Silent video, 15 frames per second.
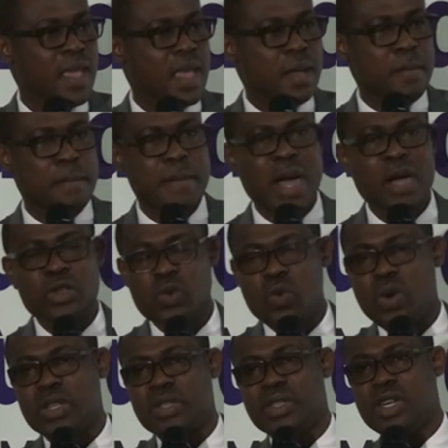a
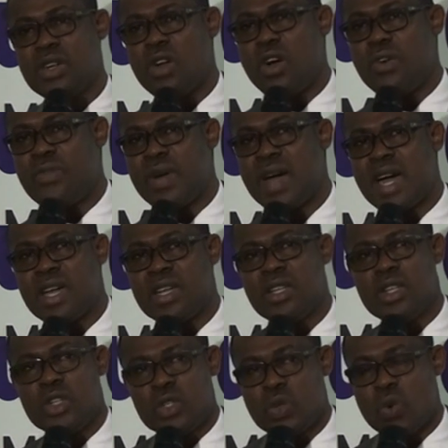mouth-watering offer
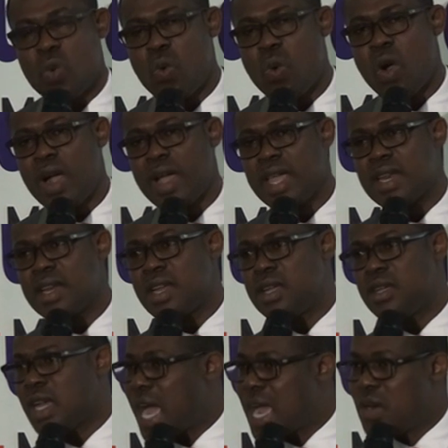to work in
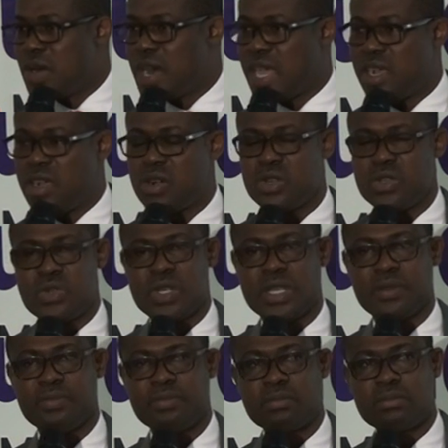another country.
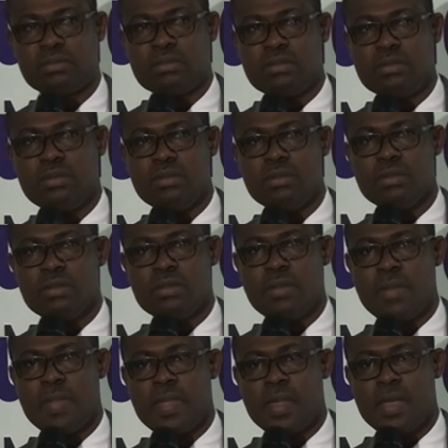
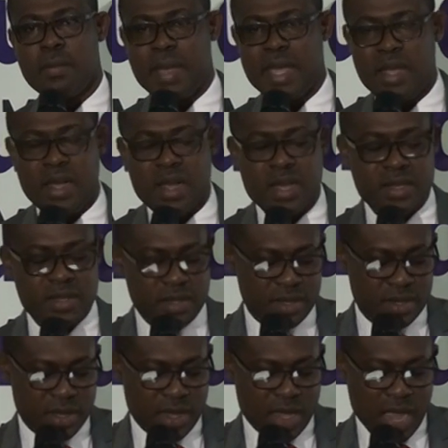Because
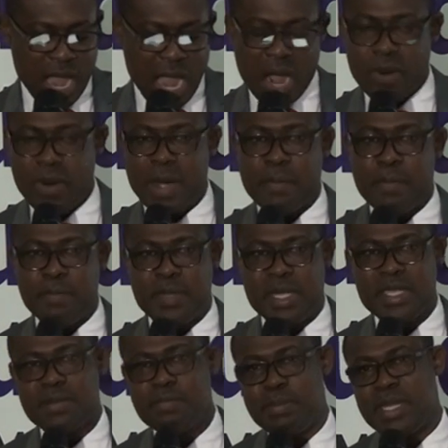
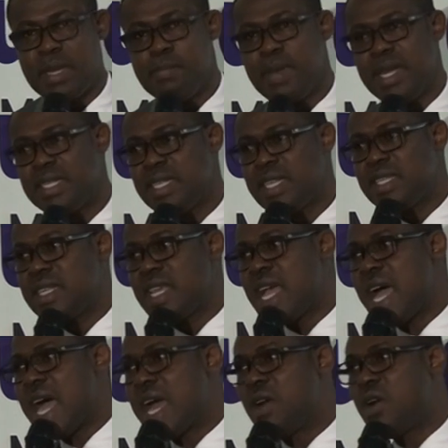the basics
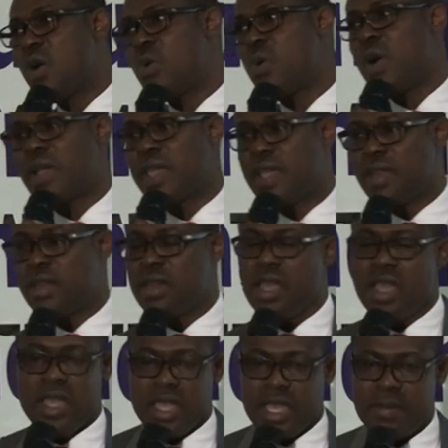here are not working.
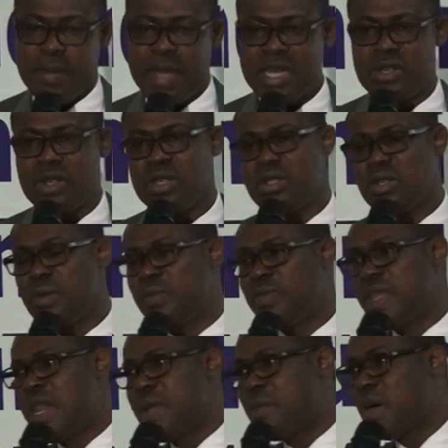He mentioned
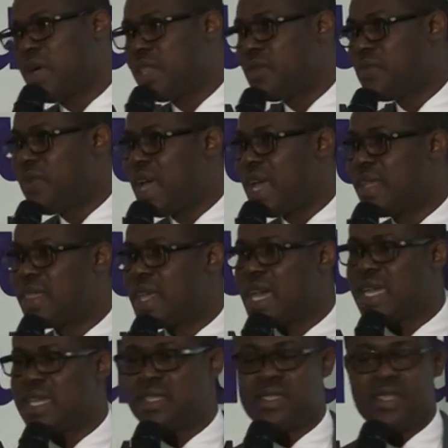something about the fact
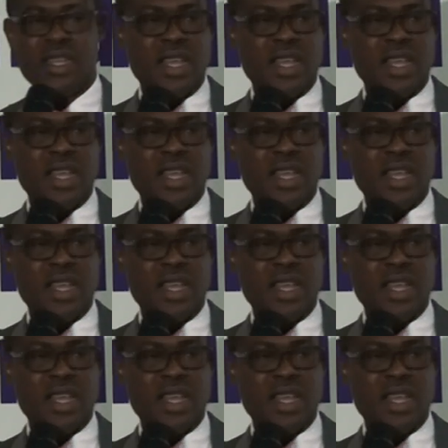that